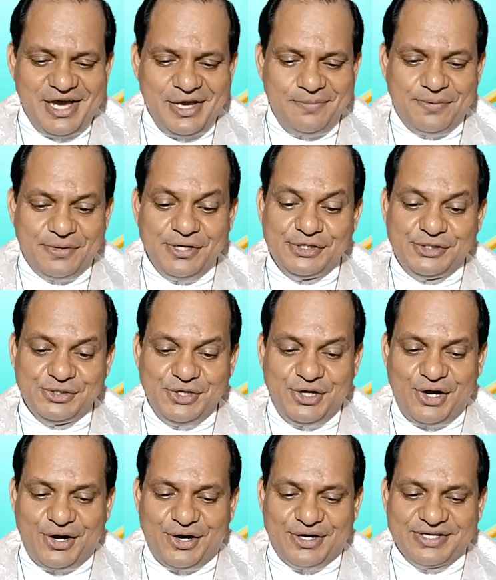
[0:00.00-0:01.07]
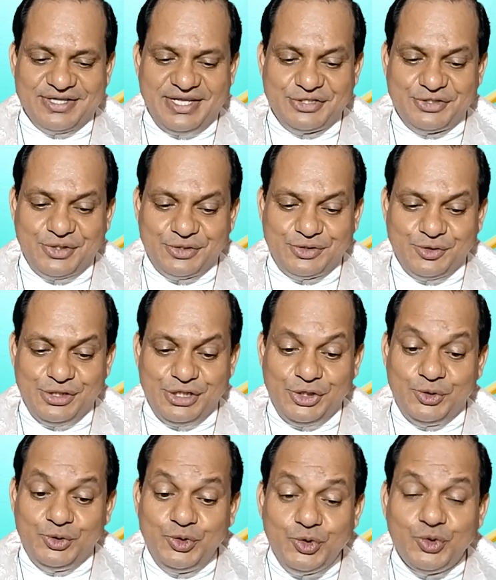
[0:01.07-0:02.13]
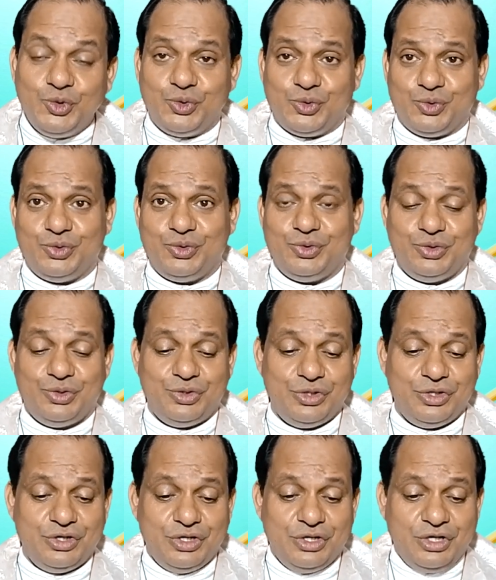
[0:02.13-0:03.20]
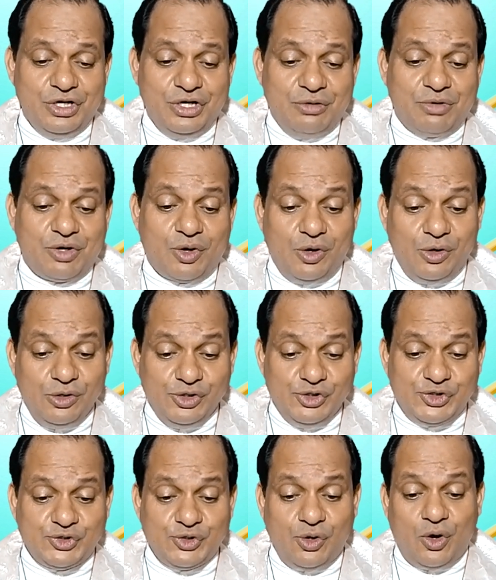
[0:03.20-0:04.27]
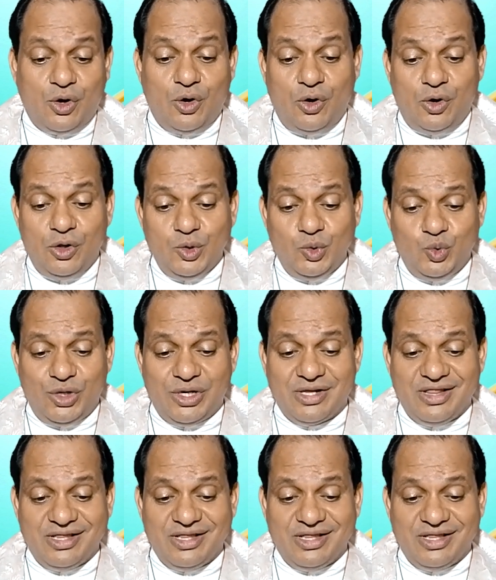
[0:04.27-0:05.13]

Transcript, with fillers: I pray to God that not only you, but also all who are